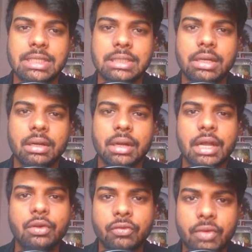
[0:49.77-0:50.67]
just
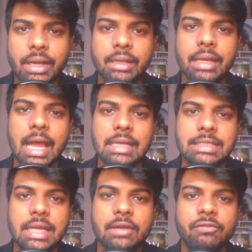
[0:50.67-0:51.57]
try to find the
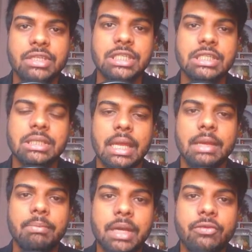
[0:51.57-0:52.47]
hashtag which is
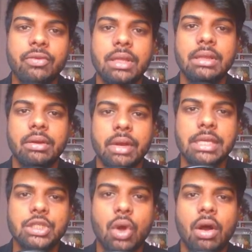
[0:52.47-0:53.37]
in between the
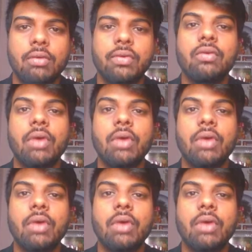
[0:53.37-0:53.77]
range of